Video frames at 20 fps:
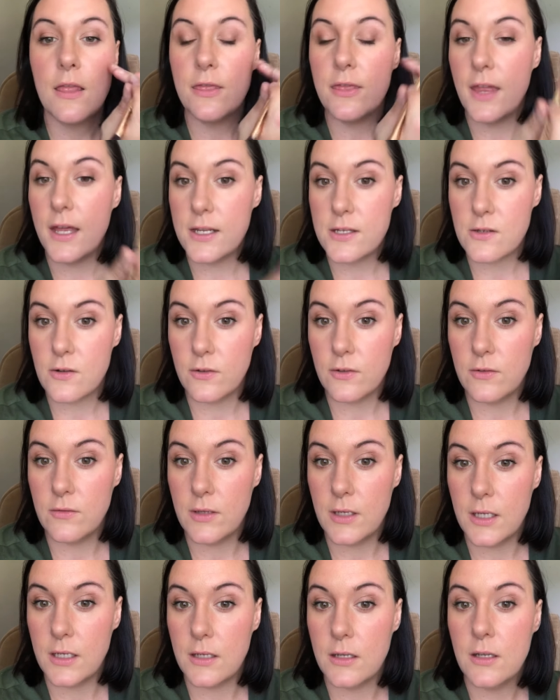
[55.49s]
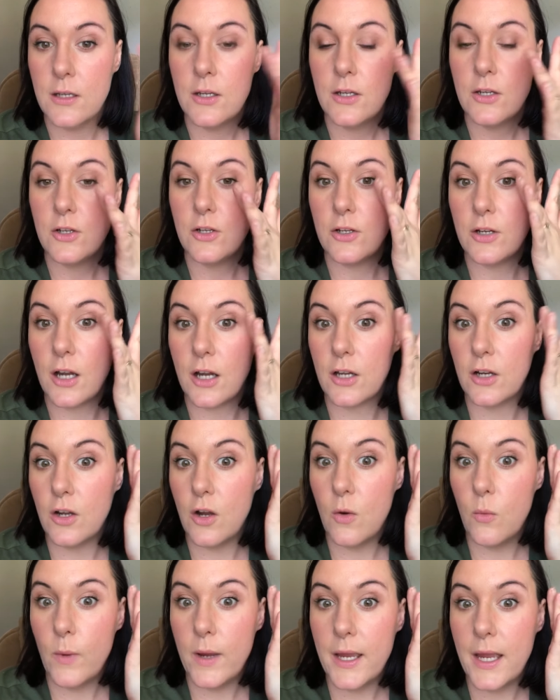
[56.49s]
That is all you need. You're not gonna
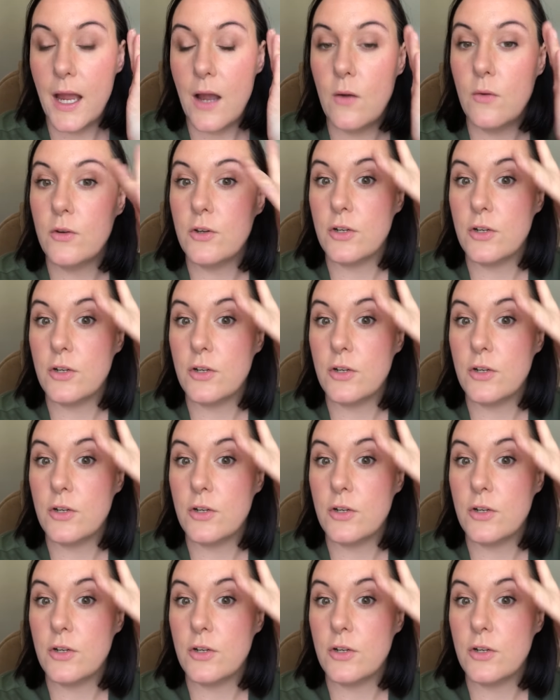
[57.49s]
go way out.